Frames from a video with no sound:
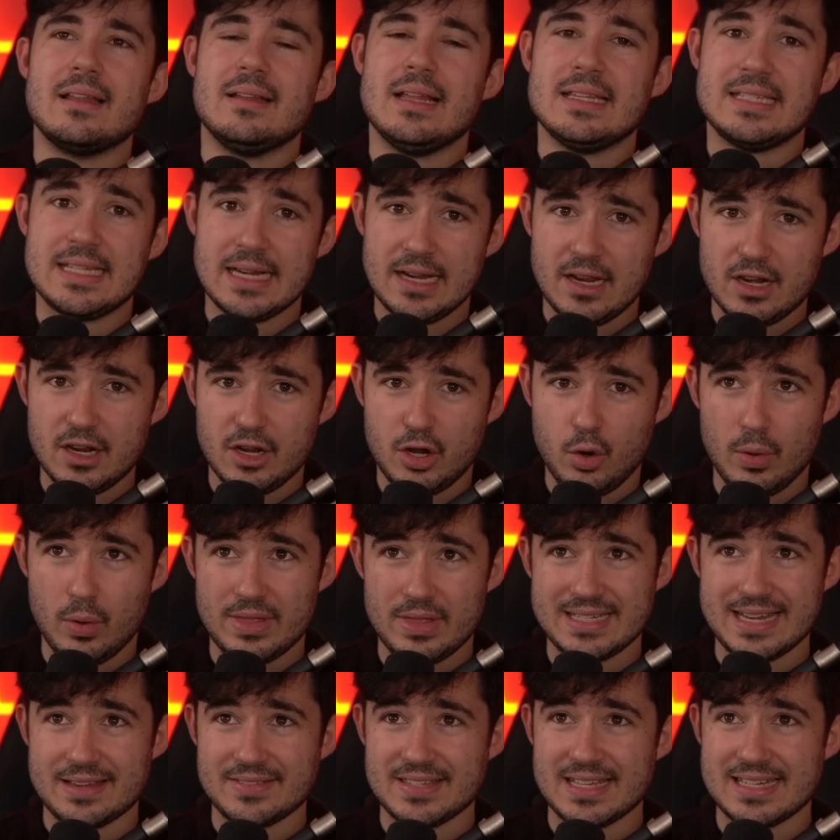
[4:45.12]
Let's take a look at what the
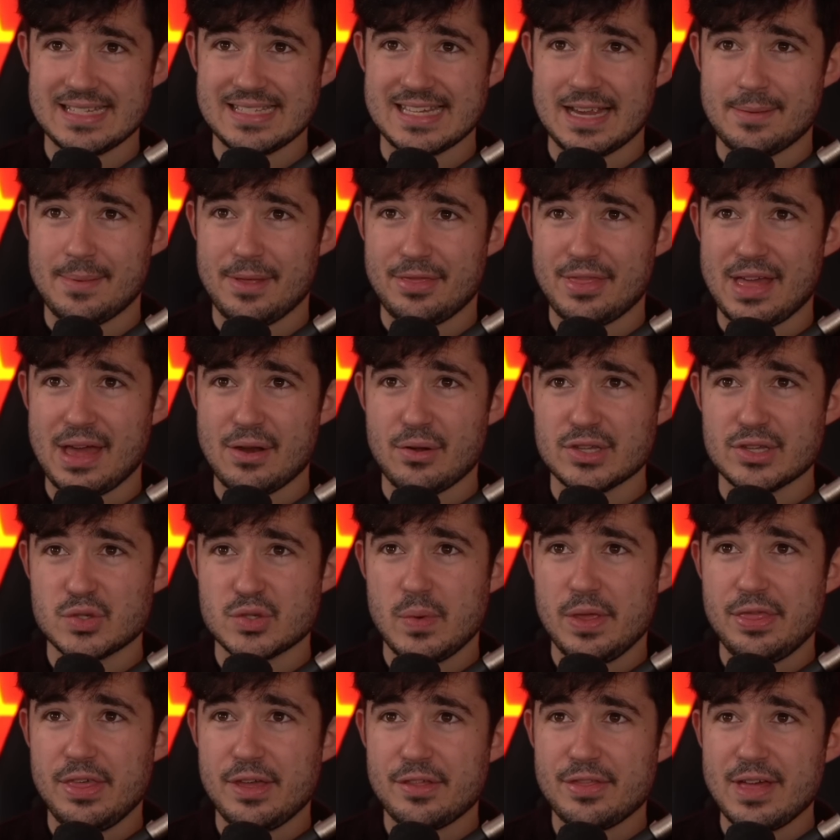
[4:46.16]
devs had to say about Thanos.
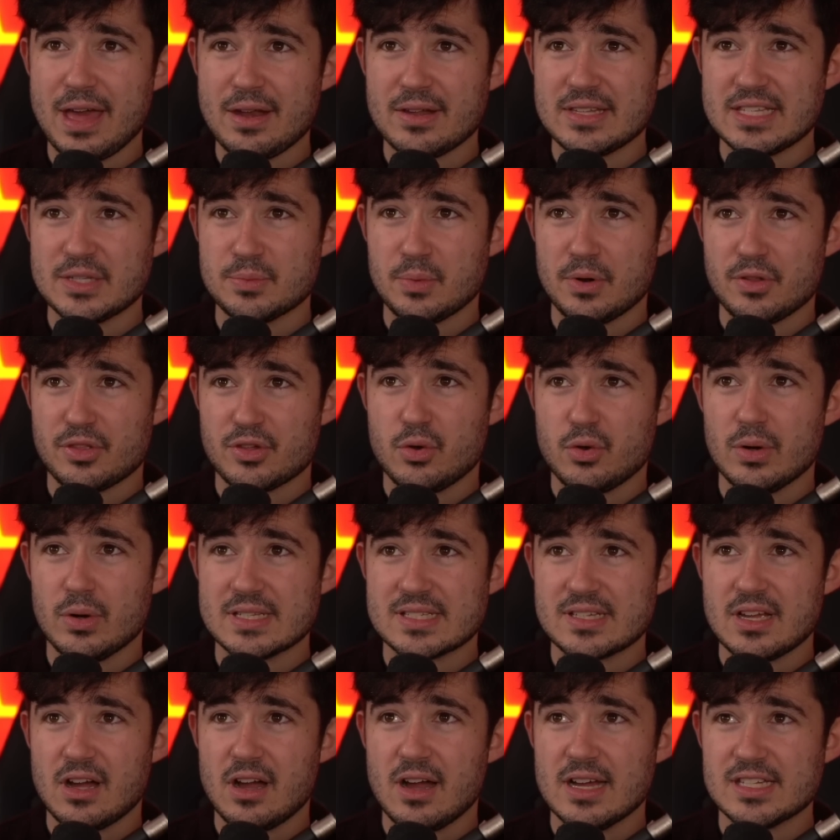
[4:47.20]
We think Thanos is one of the
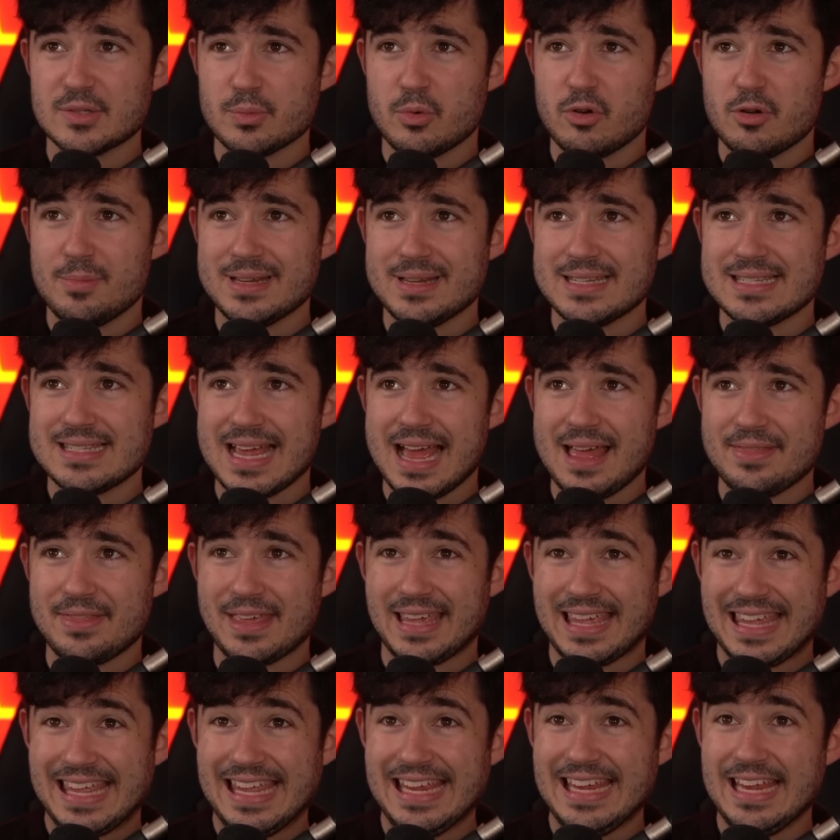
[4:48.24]
coolest cards, and we're a bit sad that
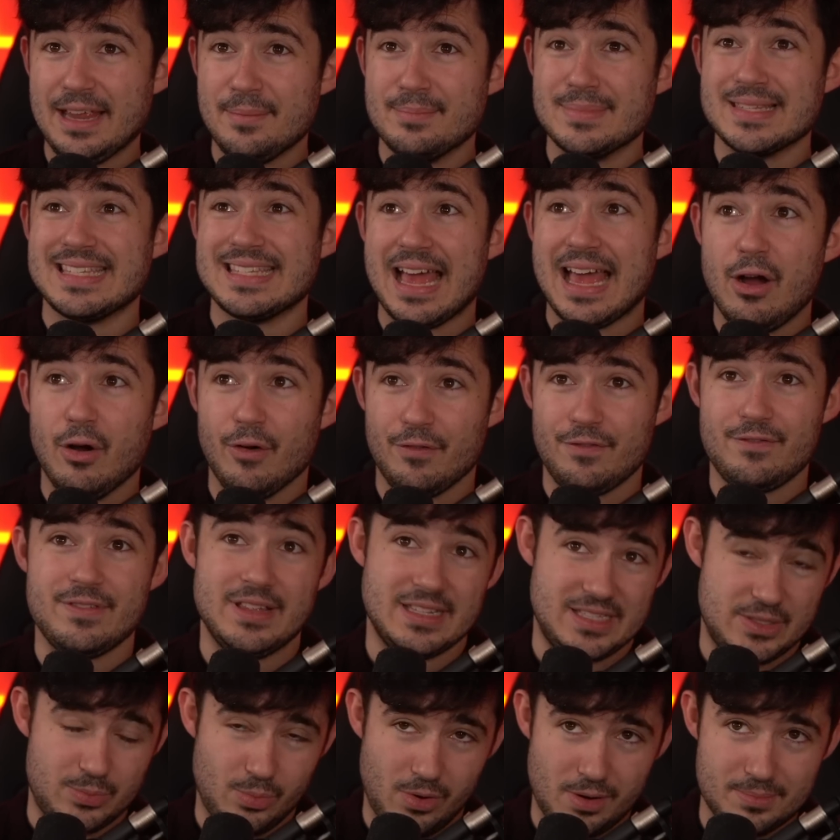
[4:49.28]
he himself,
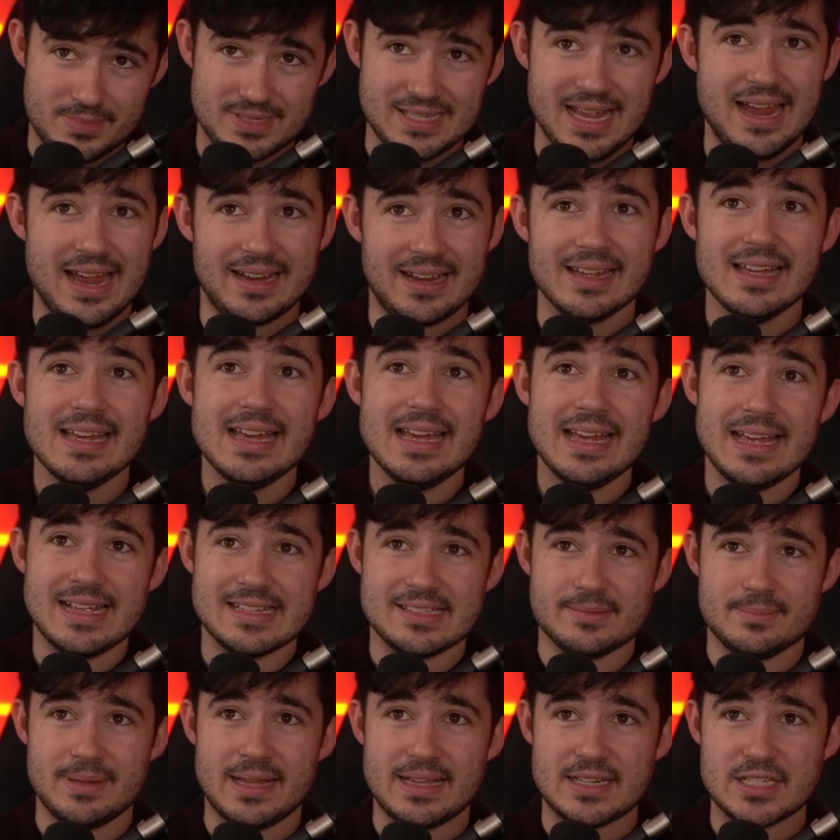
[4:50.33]
this is what I'm saying,
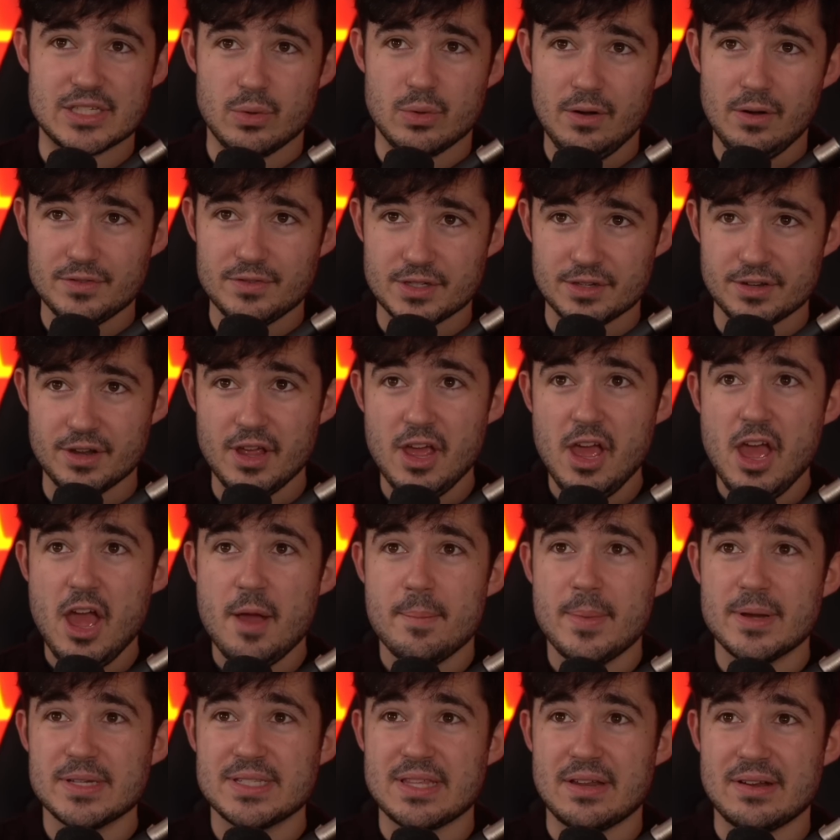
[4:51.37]
isn't played too often.
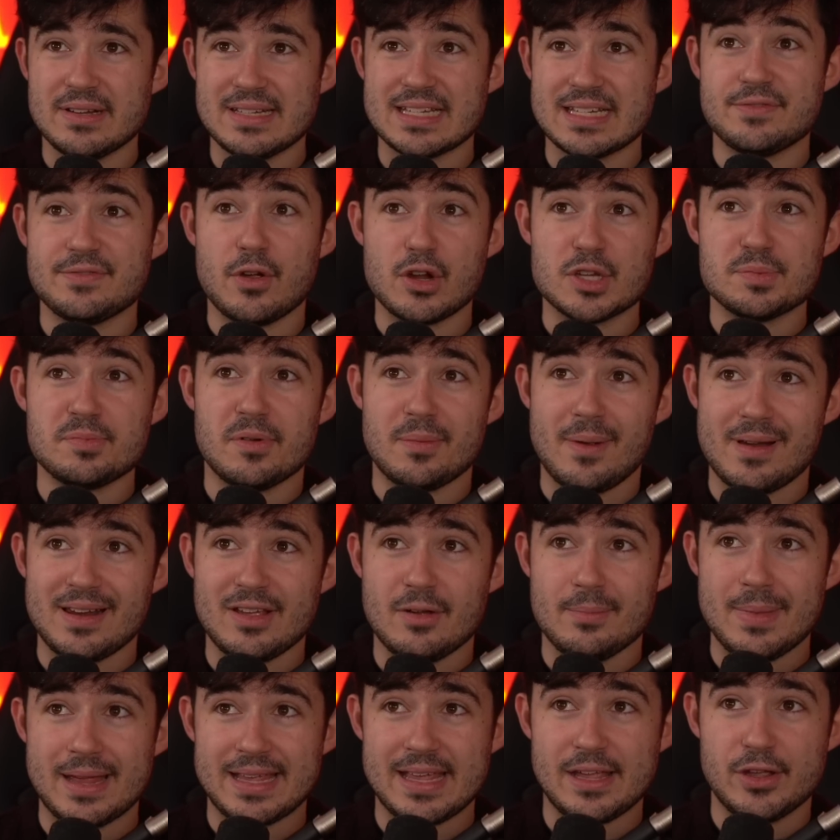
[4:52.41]
Most Thanos decks focus primarily
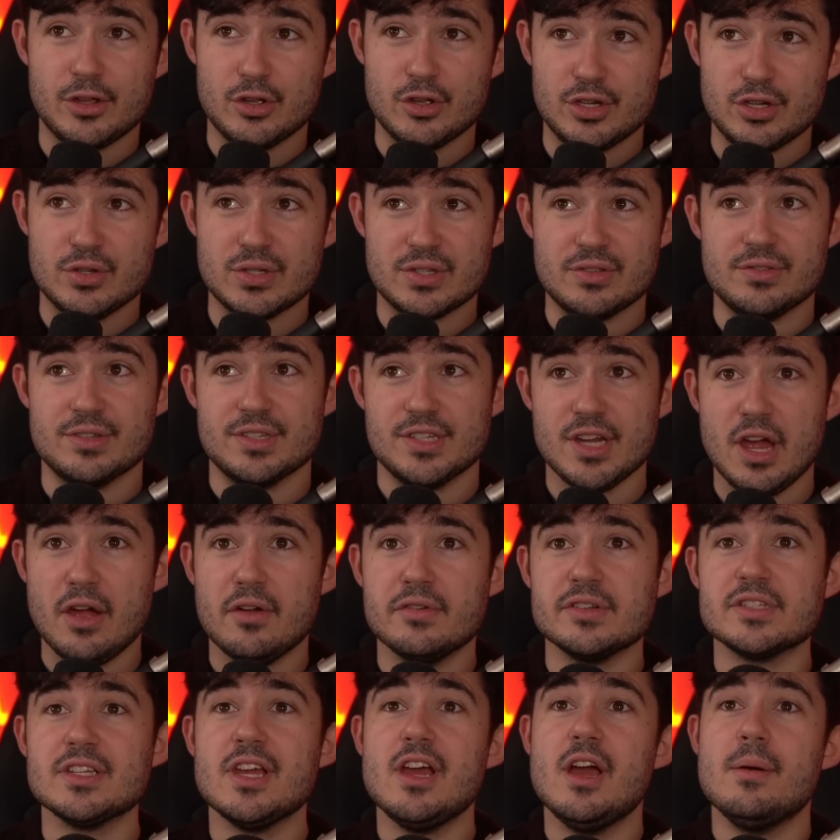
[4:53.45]
on making good use of the
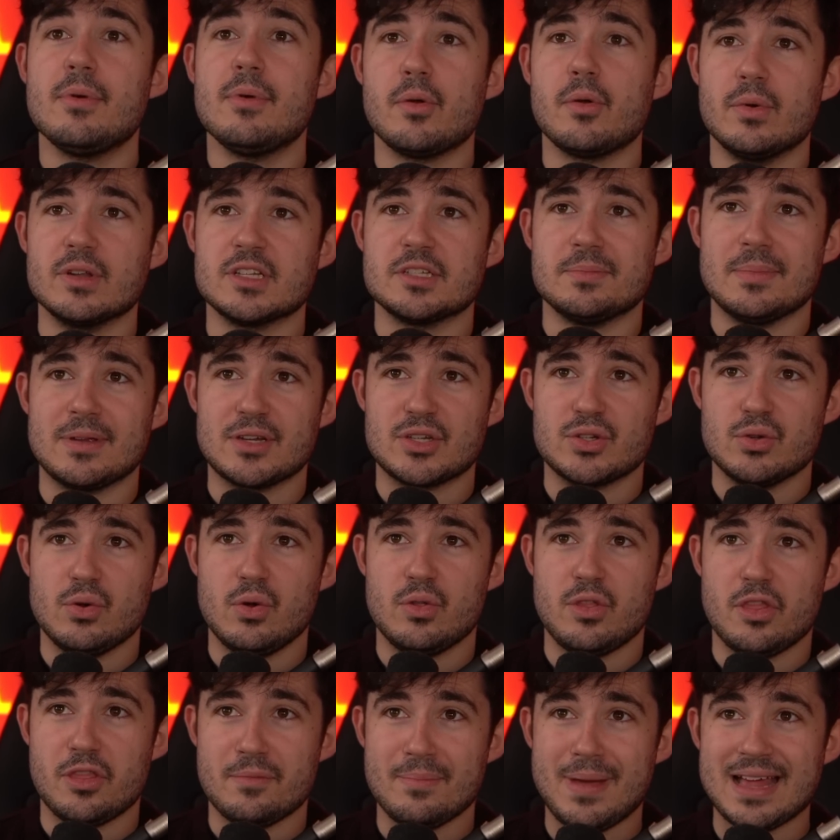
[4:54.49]
stones, but we want to make sure
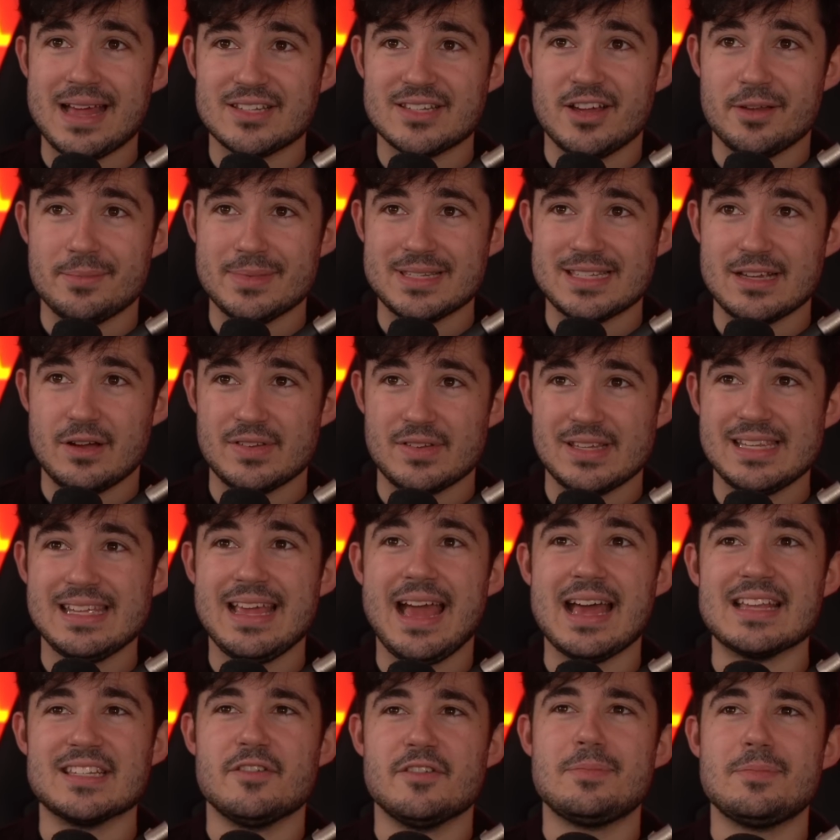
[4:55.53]
that the Mad Titan himself
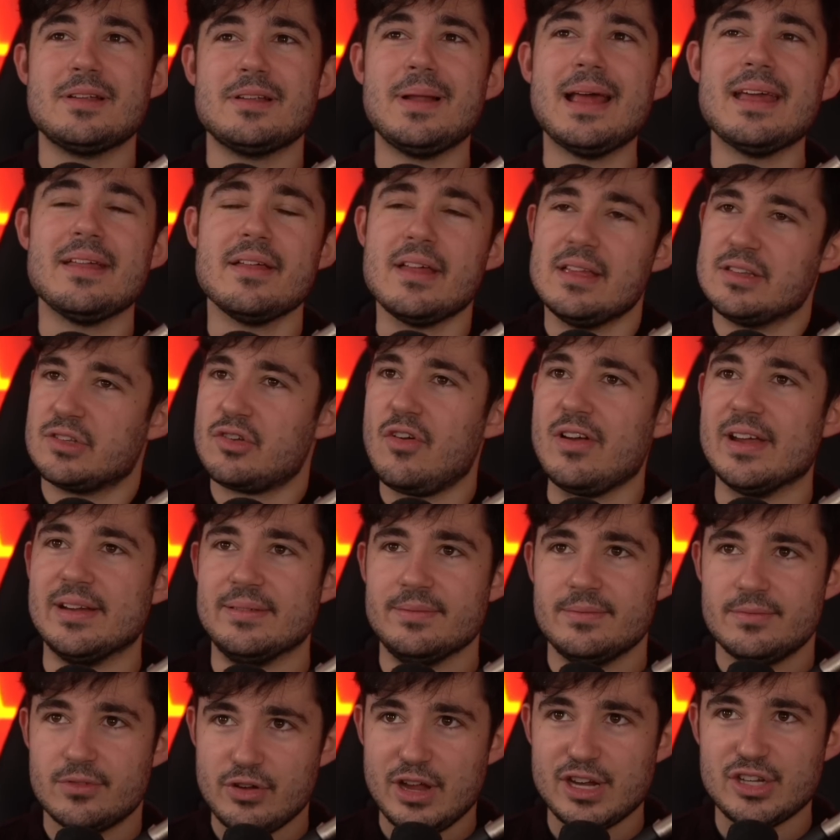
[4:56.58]
has enough perspective. It's great.
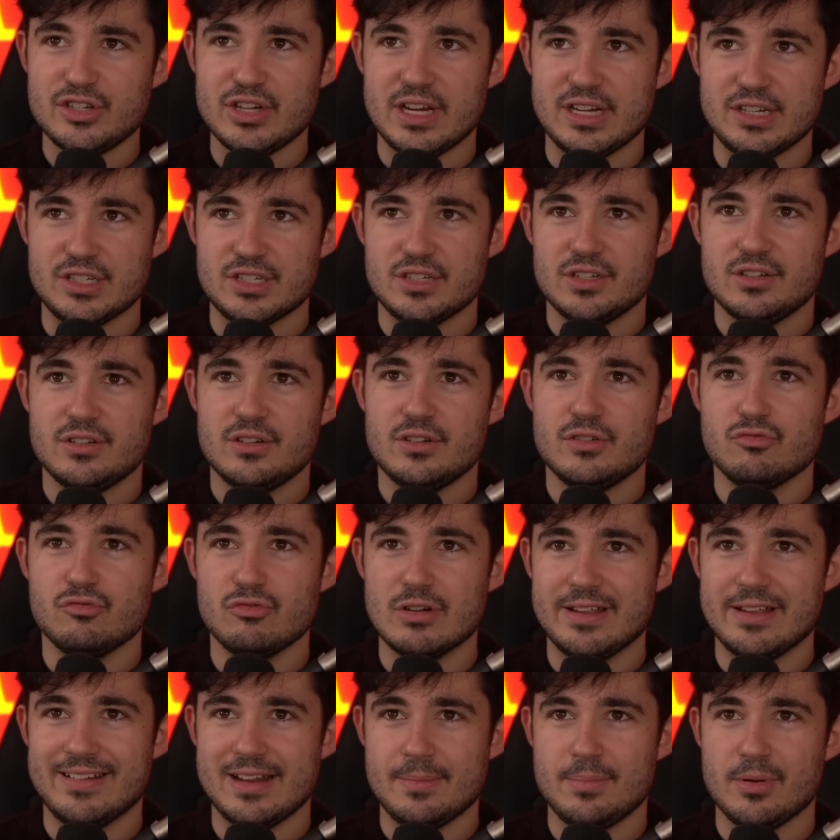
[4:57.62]
Great change.
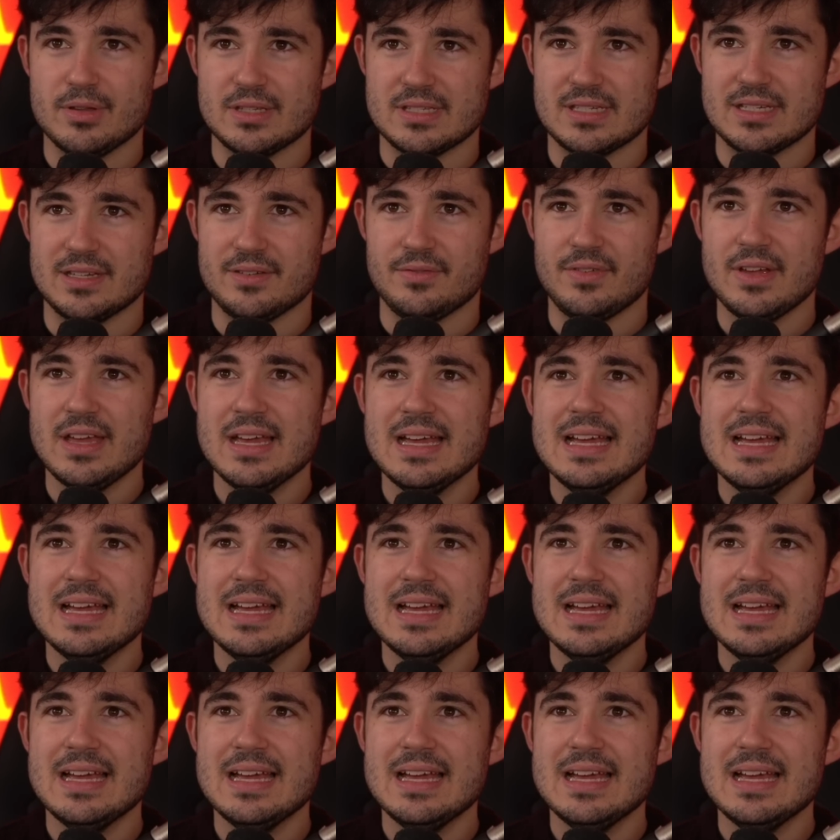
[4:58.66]
Really, really positive.